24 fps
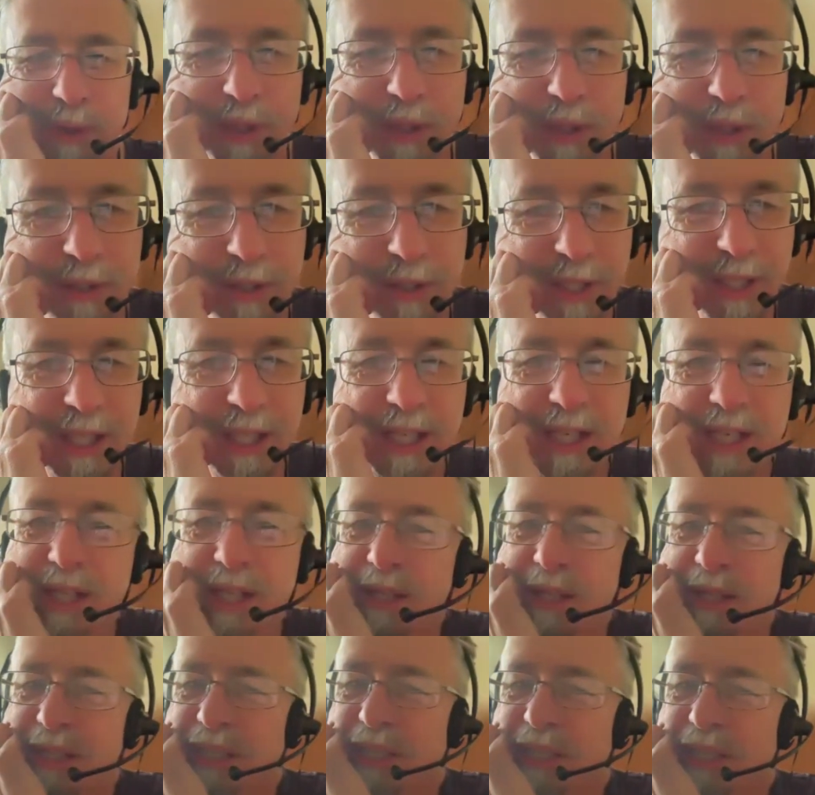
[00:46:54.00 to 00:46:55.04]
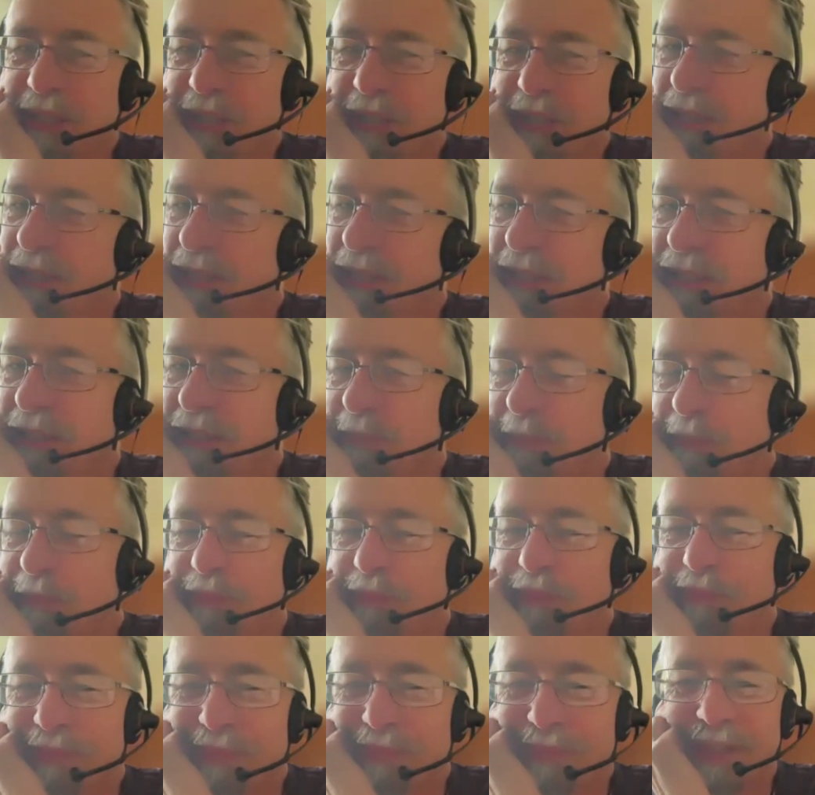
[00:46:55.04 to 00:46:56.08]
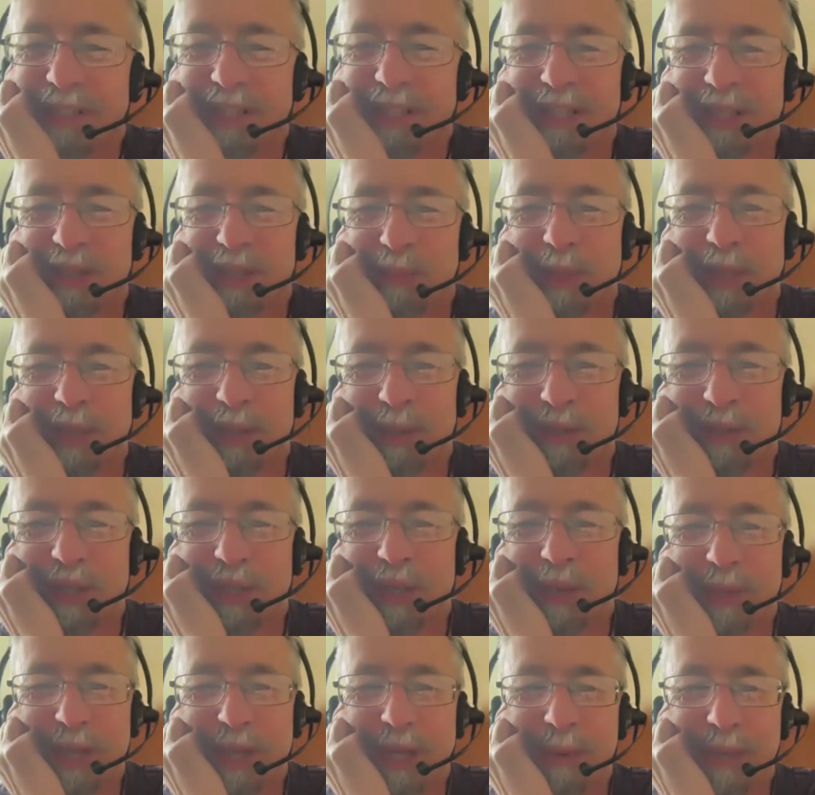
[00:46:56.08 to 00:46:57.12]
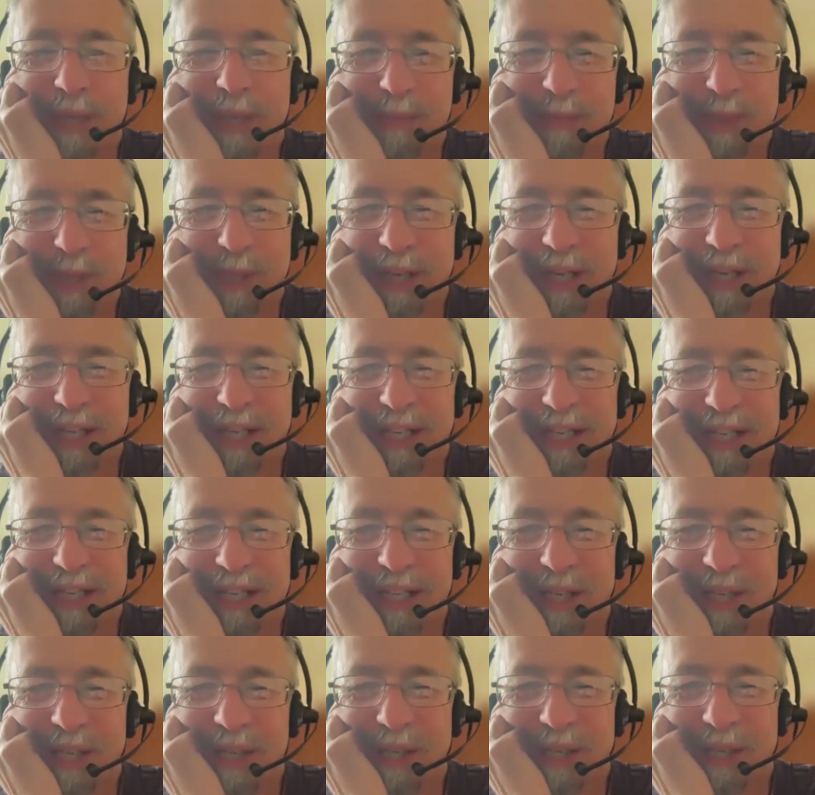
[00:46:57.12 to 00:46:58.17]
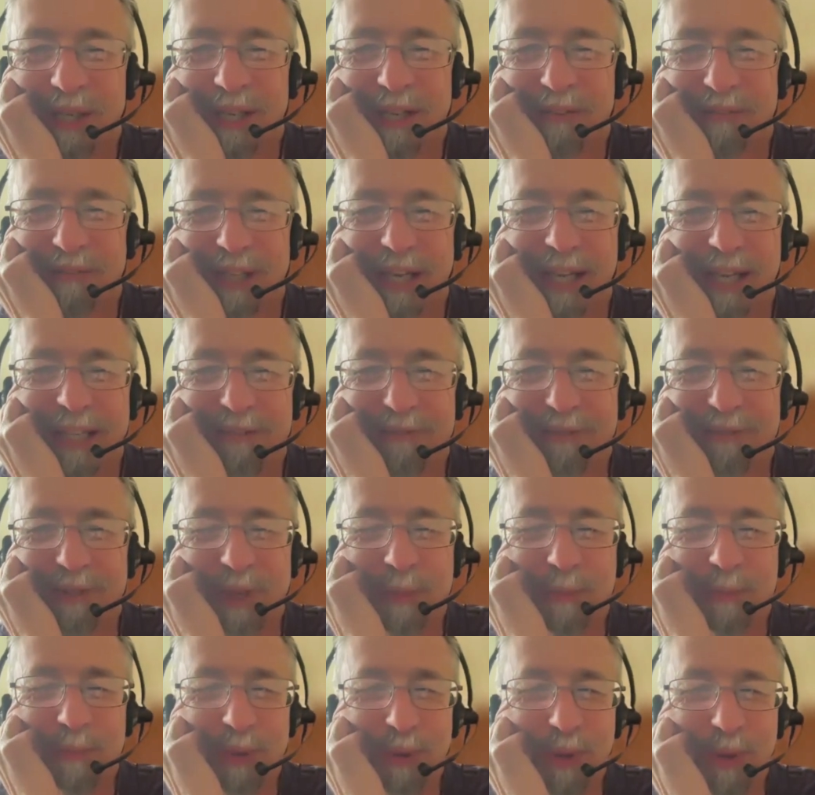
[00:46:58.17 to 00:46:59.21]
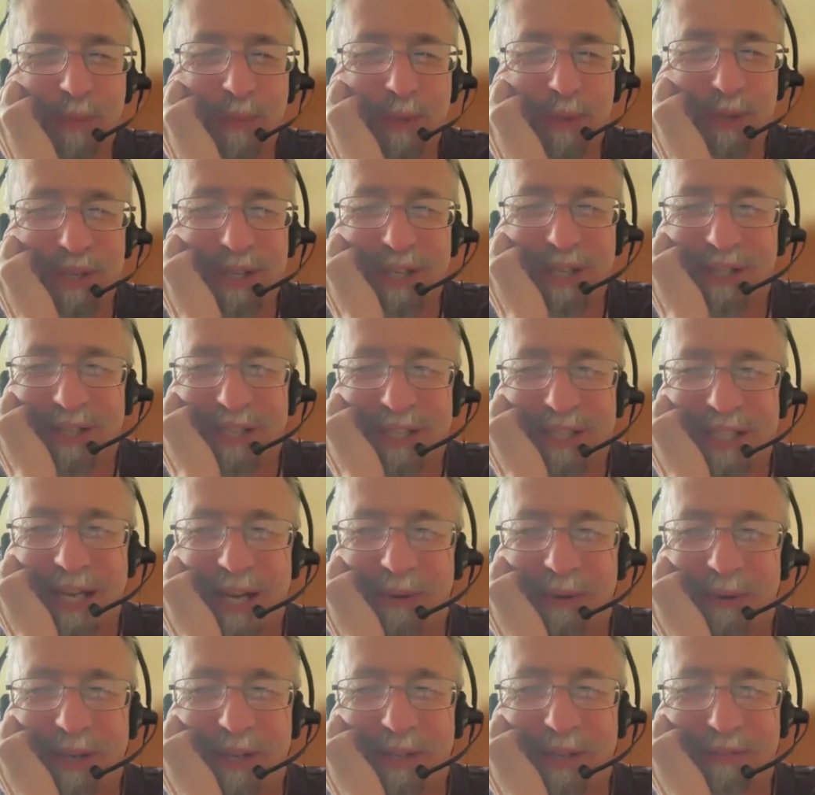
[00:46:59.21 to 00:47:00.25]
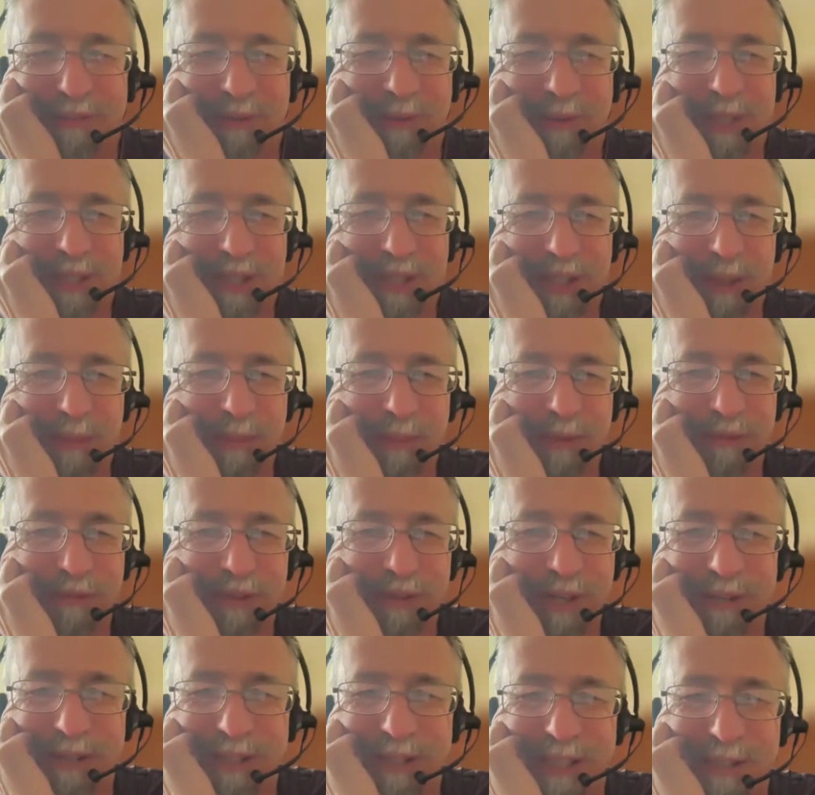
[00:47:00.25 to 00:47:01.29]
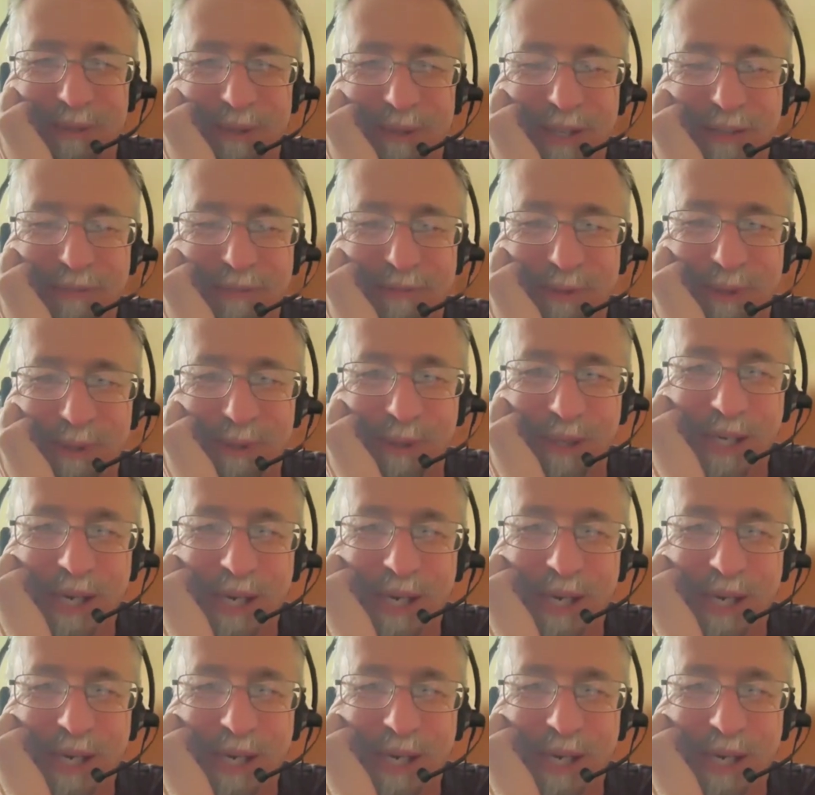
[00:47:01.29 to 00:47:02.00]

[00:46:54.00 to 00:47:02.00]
and you know, it's been a long time coming, but I have gainful employment in this area, for which I'm profoundly grateful.